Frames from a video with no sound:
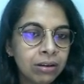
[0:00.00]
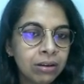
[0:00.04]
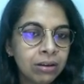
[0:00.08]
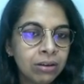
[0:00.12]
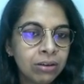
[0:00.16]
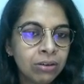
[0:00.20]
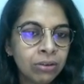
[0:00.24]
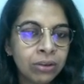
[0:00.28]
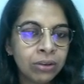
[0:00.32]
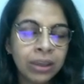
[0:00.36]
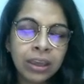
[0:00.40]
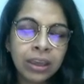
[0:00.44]

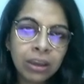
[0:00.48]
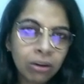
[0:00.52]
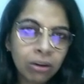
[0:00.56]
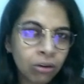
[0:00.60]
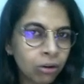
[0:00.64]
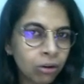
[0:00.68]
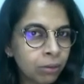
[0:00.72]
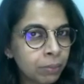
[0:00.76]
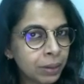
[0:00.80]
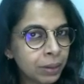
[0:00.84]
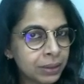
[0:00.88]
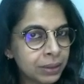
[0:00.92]
Okay,
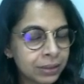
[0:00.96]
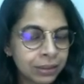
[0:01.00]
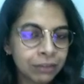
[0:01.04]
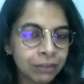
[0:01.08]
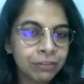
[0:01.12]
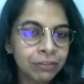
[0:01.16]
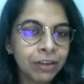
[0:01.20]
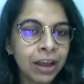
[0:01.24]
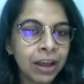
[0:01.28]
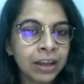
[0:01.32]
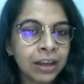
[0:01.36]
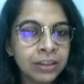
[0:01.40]
or must
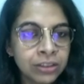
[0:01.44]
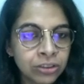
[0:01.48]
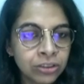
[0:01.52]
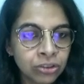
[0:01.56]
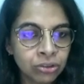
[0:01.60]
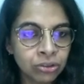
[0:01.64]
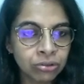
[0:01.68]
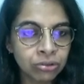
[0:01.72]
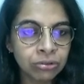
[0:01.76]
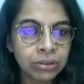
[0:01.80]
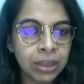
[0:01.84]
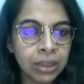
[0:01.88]
have
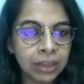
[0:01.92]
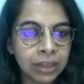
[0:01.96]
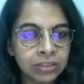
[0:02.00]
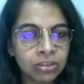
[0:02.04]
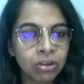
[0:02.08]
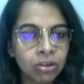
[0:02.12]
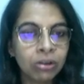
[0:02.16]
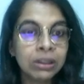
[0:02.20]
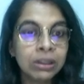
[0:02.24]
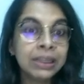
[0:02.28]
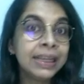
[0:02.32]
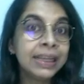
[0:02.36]
understood. That's
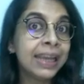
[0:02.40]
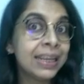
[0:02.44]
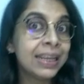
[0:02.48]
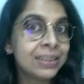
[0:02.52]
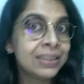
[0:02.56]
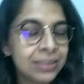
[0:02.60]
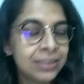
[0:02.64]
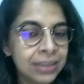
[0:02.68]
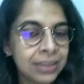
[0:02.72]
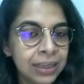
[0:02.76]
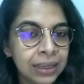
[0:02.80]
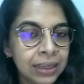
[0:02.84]
called
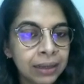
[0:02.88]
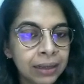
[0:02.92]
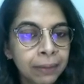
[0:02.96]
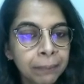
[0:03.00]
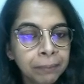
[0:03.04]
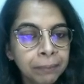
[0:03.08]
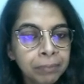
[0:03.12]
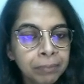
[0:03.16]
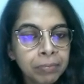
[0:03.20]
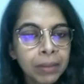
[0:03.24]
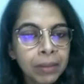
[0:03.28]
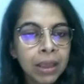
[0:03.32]
guessing.
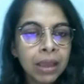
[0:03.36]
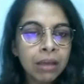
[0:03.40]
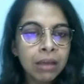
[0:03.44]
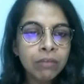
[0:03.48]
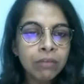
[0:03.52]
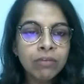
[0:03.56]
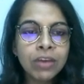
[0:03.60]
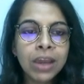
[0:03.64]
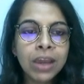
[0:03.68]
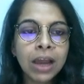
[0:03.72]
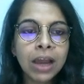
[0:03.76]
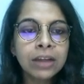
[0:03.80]

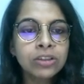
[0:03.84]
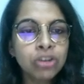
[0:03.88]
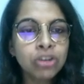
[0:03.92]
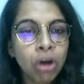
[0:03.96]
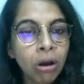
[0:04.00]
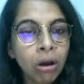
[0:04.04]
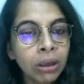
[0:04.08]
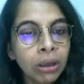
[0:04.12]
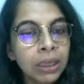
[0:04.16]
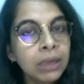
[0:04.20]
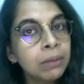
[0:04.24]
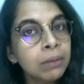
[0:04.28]
We are
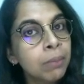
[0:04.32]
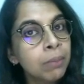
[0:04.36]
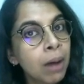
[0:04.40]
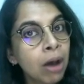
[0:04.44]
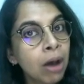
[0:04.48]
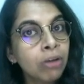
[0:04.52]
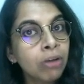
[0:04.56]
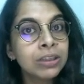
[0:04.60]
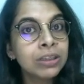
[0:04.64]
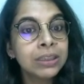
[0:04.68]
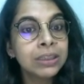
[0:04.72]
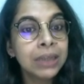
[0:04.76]
talking
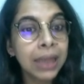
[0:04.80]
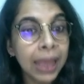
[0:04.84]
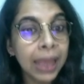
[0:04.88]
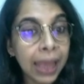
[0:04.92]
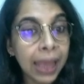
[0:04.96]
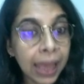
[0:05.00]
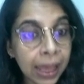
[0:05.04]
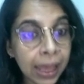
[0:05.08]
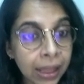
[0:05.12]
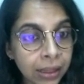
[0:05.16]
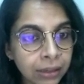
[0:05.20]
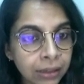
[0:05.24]
about an
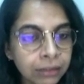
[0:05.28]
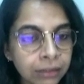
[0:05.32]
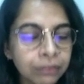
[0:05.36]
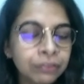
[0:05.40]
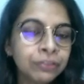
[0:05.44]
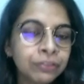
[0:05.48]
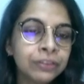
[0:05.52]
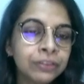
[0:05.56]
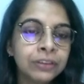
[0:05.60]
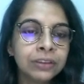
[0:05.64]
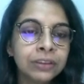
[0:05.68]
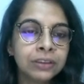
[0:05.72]

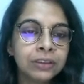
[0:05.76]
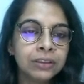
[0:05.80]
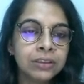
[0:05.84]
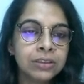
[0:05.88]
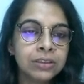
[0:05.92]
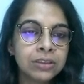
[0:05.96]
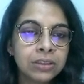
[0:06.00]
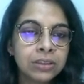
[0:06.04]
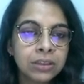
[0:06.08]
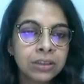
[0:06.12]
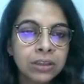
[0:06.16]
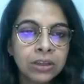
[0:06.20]

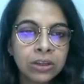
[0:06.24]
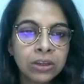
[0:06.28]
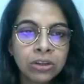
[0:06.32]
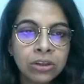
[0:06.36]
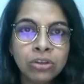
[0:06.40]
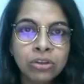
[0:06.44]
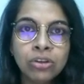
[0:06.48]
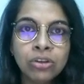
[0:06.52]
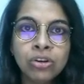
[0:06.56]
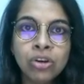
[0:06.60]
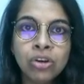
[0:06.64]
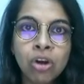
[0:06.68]
elephant,
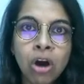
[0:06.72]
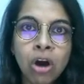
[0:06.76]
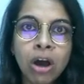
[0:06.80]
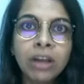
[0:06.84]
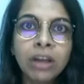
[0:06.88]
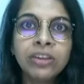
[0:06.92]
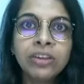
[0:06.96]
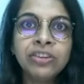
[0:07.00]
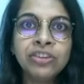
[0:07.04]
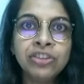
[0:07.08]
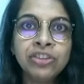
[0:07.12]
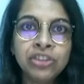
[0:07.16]

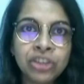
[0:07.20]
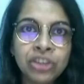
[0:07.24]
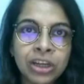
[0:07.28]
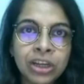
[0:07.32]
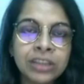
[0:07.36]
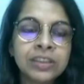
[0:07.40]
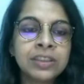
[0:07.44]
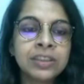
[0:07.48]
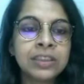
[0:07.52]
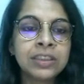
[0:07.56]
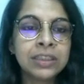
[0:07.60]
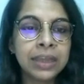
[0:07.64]
not
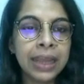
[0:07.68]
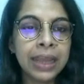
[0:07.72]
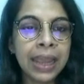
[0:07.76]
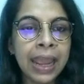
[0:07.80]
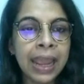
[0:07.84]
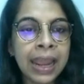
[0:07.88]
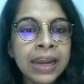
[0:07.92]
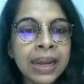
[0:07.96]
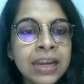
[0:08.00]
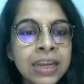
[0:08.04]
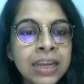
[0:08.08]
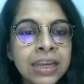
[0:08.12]
just
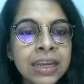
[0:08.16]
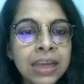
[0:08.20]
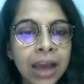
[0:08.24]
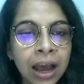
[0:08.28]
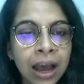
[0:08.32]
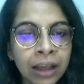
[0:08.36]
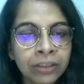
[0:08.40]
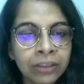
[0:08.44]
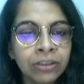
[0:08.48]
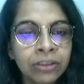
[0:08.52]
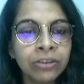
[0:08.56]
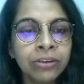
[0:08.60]
any
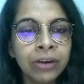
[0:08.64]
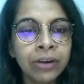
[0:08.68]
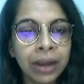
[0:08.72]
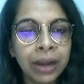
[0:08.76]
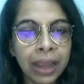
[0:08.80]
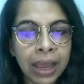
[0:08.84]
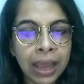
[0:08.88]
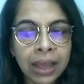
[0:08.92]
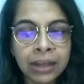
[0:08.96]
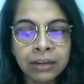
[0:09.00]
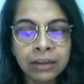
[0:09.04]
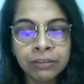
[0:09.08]
other
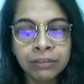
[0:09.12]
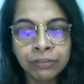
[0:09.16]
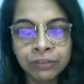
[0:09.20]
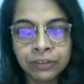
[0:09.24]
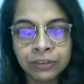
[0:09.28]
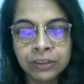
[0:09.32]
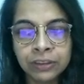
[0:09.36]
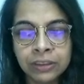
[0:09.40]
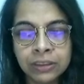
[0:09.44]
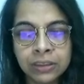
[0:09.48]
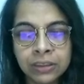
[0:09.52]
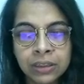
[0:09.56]

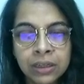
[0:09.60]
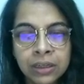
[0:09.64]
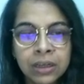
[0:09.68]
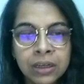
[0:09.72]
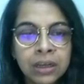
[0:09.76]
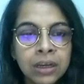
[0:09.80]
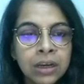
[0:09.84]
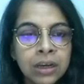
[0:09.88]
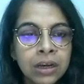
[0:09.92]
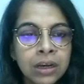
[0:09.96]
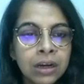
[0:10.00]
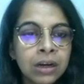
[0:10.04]
elephant,
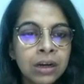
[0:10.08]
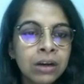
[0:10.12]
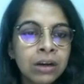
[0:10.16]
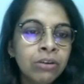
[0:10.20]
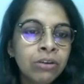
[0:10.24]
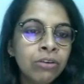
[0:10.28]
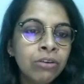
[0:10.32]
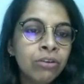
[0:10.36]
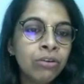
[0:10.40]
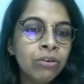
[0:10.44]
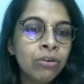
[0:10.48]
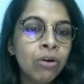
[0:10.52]
a
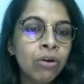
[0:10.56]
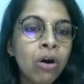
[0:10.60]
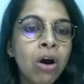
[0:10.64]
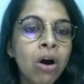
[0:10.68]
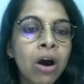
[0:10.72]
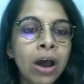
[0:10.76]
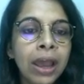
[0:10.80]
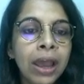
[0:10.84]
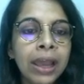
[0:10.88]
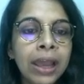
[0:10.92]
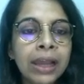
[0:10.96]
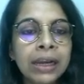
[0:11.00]

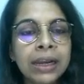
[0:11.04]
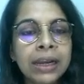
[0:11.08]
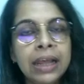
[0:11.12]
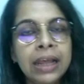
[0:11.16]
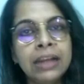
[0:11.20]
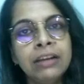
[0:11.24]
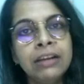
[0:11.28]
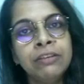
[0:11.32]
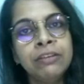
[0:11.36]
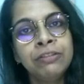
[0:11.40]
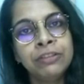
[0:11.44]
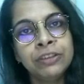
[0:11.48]
royal
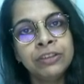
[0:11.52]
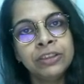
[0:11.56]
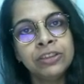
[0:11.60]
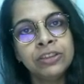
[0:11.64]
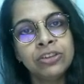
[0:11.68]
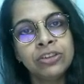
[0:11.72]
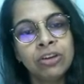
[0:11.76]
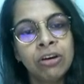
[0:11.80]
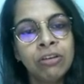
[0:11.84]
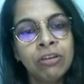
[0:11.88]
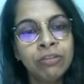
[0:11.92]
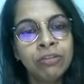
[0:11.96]
elephant
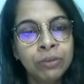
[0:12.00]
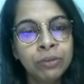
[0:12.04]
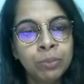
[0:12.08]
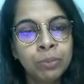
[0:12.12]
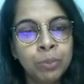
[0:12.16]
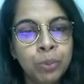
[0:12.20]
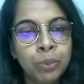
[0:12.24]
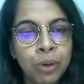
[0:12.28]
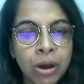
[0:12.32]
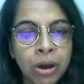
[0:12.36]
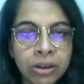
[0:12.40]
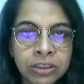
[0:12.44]
of a
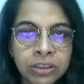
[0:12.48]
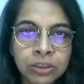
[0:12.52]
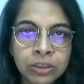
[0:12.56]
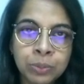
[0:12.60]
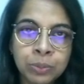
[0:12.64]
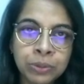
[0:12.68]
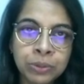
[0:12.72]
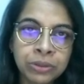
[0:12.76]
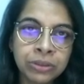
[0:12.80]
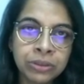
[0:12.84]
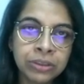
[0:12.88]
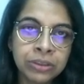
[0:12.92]

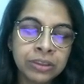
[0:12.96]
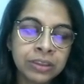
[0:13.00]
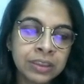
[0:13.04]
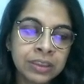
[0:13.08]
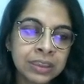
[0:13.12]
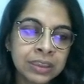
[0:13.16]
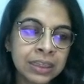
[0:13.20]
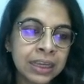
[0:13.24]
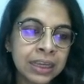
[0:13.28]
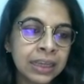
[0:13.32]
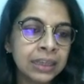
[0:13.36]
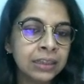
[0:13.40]

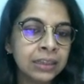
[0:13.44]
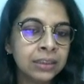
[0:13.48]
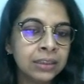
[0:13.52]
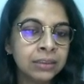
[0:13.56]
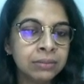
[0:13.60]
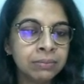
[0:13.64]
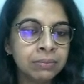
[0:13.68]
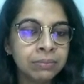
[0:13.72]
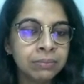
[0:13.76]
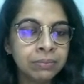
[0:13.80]
prosperous kingdom.